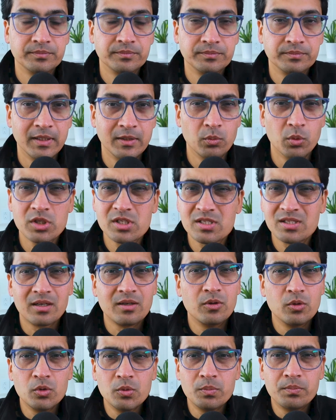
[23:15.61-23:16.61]
And what's the
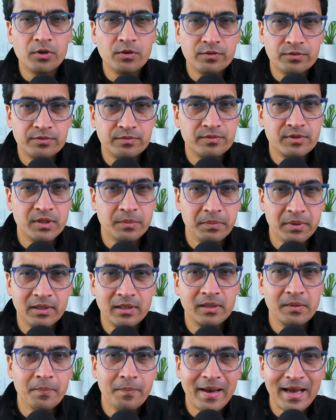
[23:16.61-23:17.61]
group of
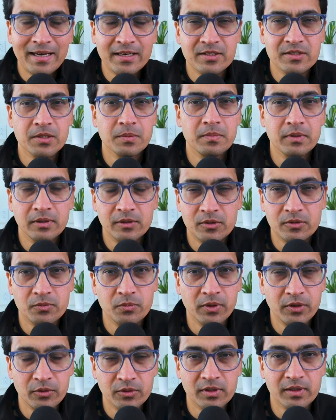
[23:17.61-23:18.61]
typically manageable
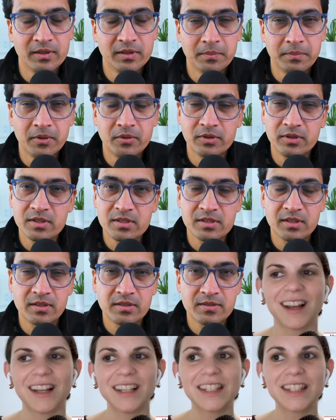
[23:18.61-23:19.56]
when you think about these things?